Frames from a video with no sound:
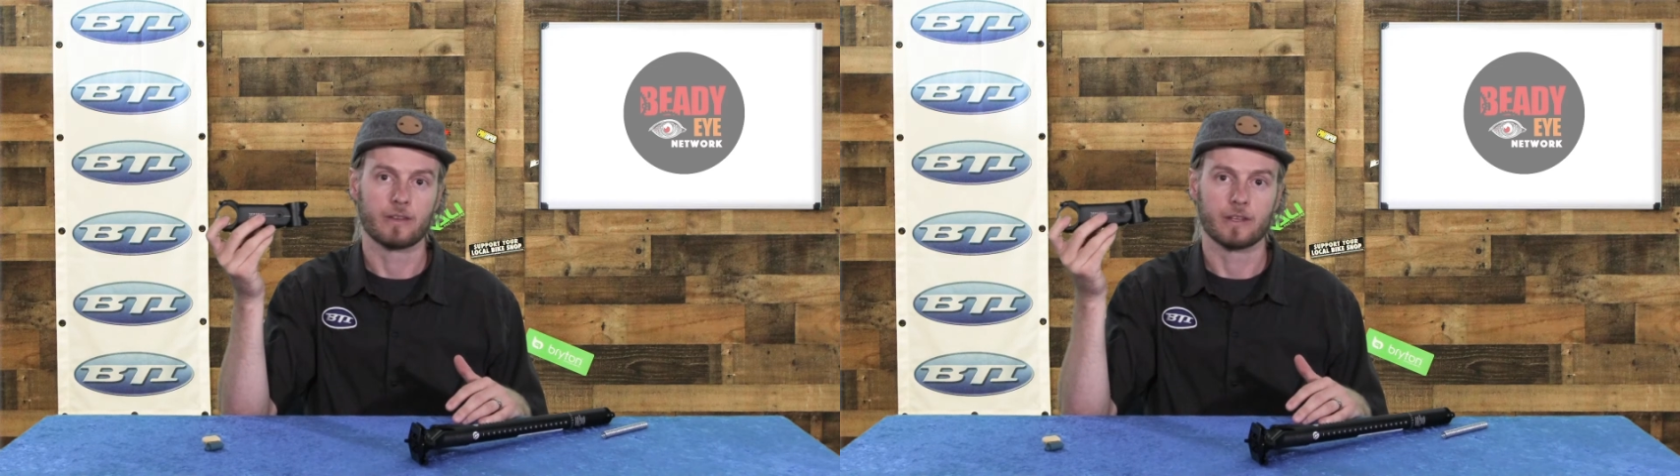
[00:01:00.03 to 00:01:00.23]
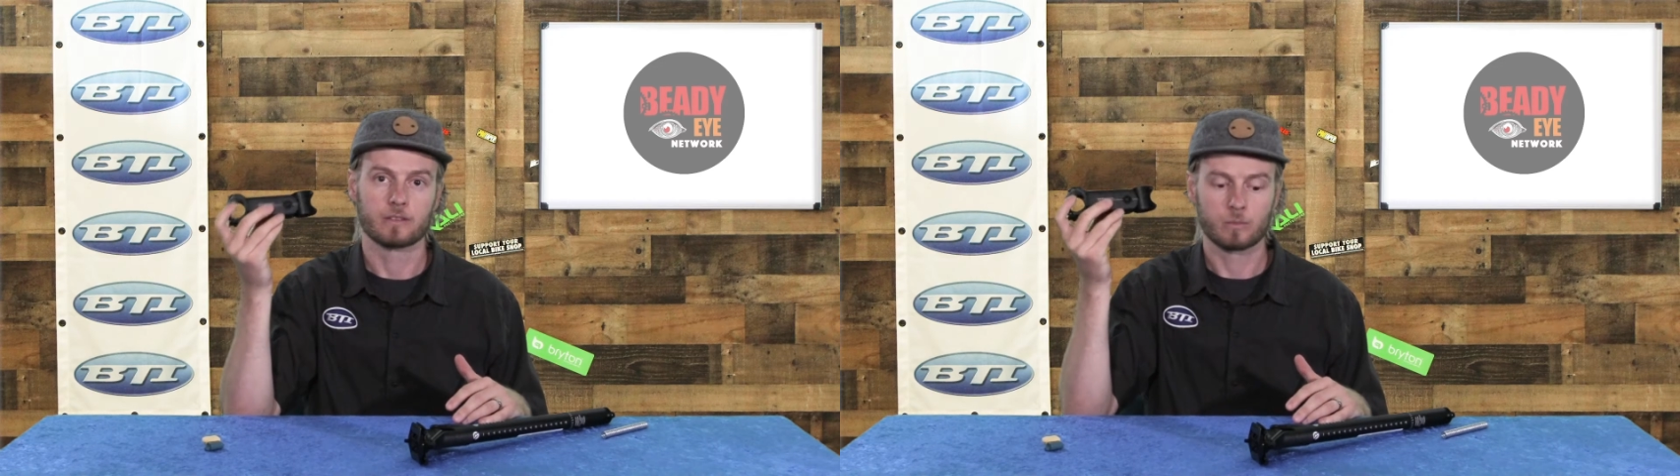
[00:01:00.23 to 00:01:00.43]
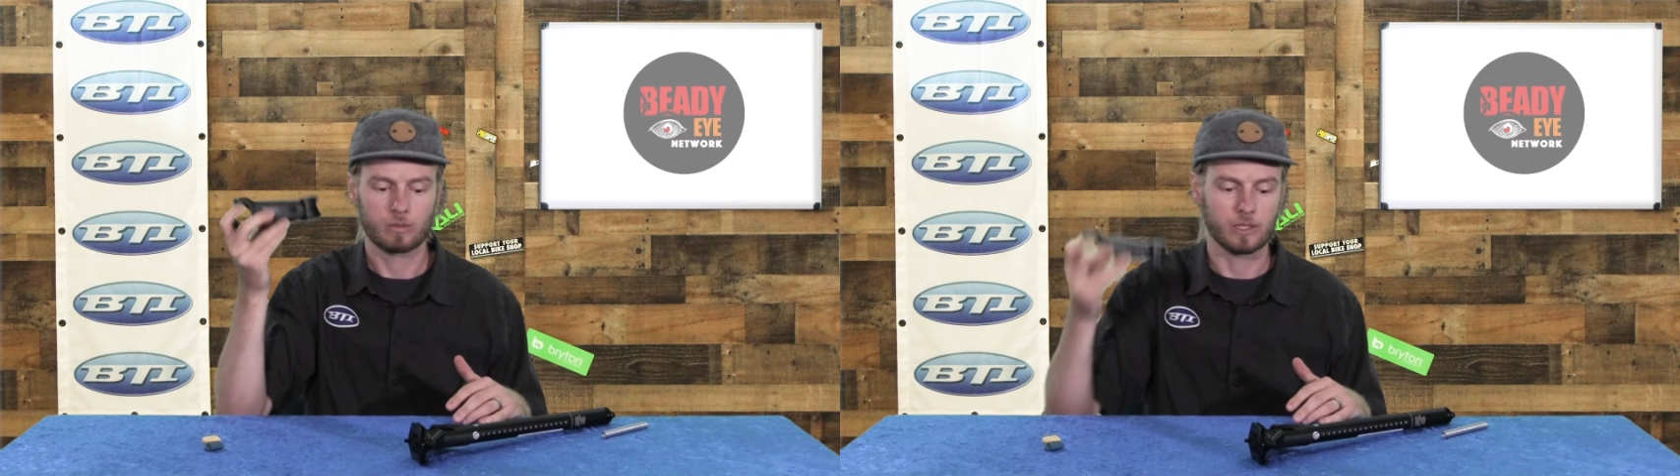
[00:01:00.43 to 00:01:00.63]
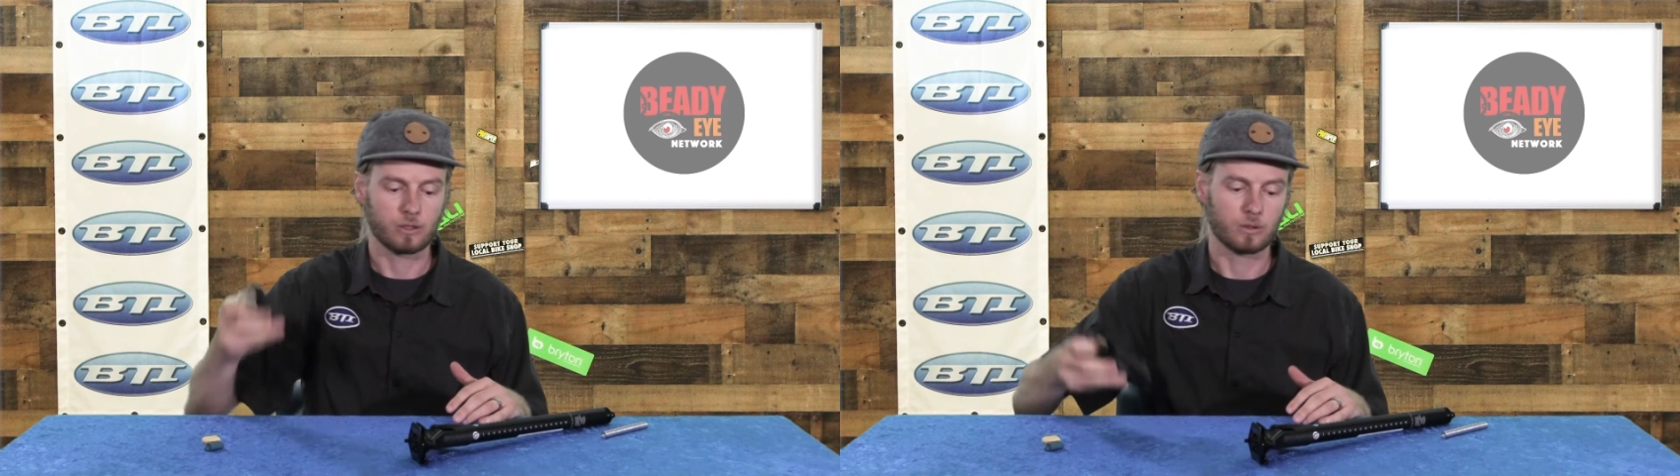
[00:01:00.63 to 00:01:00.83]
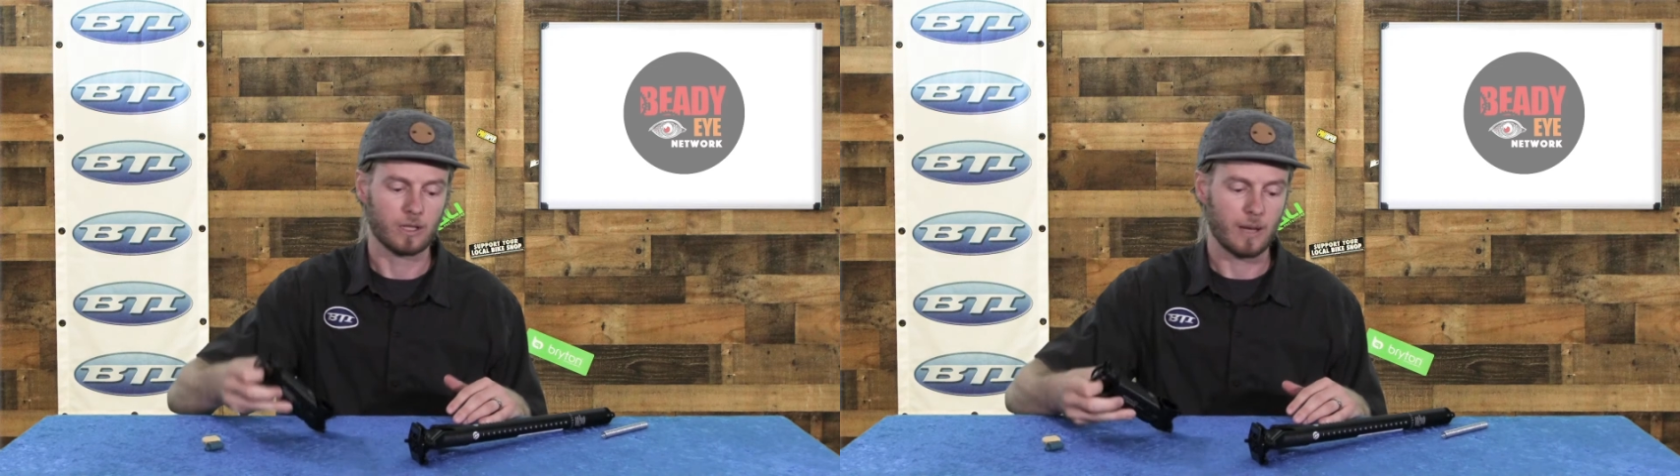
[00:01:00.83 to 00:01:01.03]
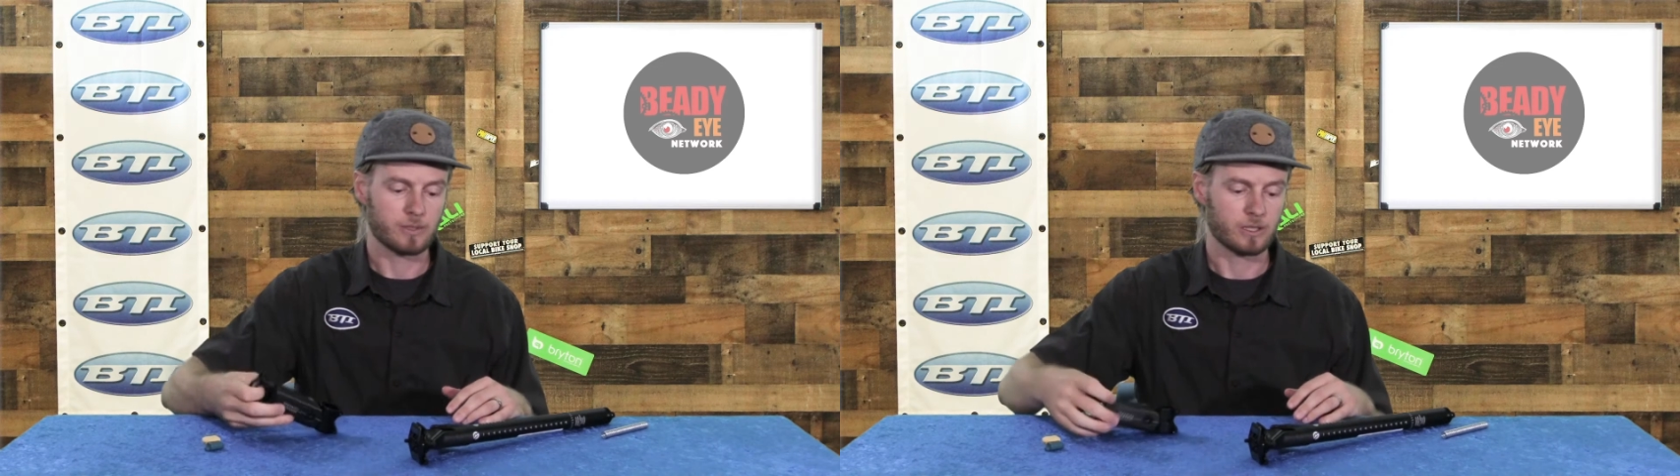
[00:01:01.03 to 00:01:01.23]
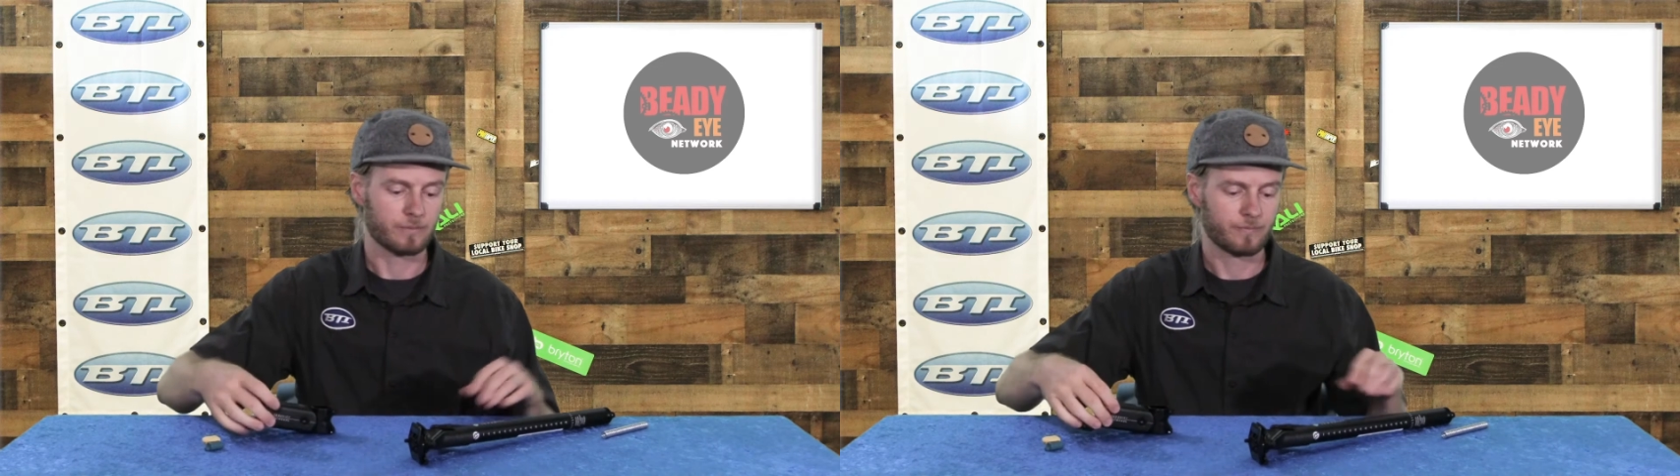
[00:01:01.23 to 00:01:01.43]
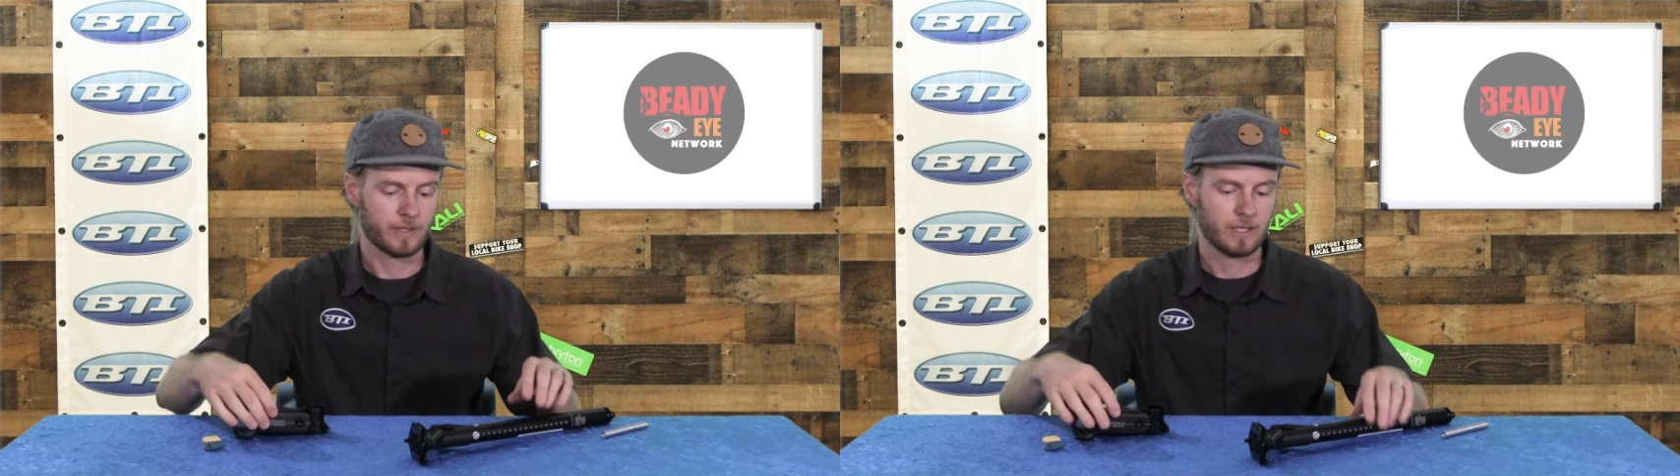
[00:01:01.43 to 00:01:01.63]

on this. Pretty cool option.